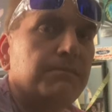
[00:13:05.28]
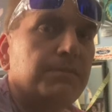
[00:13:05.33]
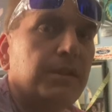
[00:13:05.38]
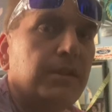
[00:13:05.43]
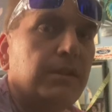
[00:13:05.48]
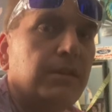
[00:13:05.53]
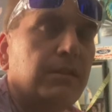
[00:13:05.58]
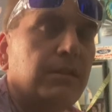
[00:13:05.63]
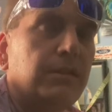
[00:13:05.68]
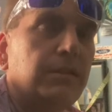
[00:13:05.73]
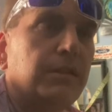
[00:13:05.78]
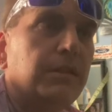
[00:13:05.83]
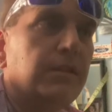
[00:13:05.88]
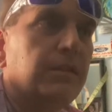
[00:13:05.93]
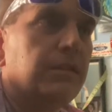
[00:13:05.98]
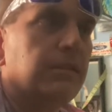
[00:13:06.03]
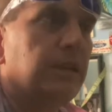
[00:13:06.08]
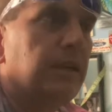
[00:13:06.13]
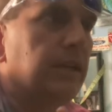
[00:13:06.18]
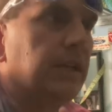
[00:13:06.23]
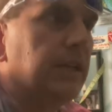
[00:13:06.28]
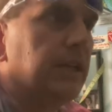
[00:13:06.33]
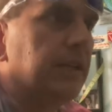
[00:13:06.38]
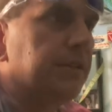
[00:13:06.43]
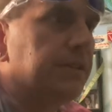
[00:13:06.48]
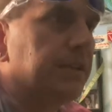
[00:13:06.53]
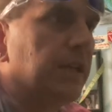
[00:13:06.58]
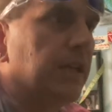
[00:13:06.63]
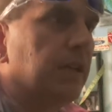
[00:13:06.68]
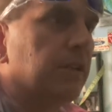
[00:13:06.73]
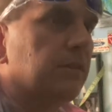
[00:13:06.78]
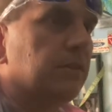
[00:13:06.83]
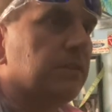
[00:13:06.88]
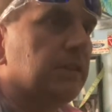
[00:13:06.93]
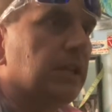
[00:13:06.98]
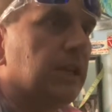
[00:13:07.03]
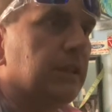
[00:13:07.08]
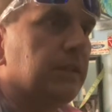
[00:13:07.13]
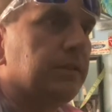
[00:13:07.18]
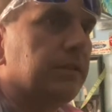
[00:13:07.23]
bell. They got
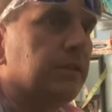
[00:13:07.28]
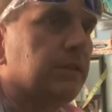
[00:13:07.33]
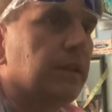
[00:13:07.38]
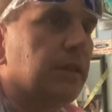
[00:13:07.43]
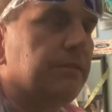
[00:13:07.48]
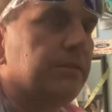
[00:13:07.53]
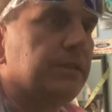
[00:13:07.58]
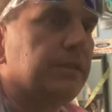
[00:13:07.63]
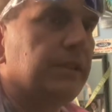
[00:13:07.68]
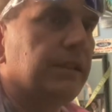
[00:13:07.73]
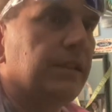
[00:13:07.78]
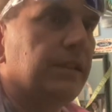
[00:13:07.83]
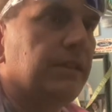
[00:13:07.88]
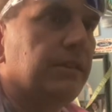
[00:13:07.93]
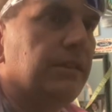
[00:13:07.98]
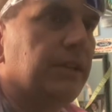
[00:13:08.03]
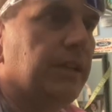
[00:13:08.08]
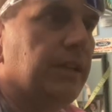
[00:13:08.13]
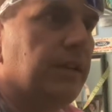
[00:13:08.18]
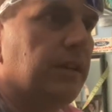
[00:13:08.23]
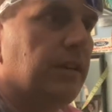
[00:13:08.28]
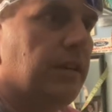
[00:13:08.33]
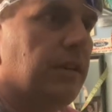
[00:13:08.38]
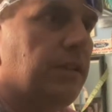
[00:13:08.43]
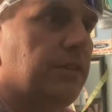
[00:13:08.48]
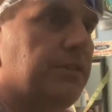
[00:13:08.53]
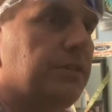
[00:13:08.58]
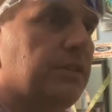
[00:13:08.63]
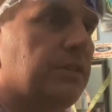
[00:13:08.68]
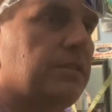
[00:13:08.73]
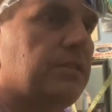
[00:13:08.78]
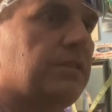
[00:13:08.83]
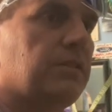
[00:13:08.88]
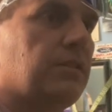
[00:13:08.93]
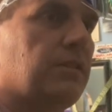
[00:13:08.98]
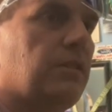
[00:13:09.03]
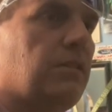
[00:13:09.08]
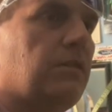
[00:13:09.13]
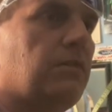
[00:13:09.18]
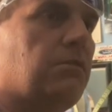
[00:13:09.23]
channels out there I've seen, they are just
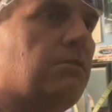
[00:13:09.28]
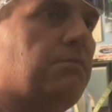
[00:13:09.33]
so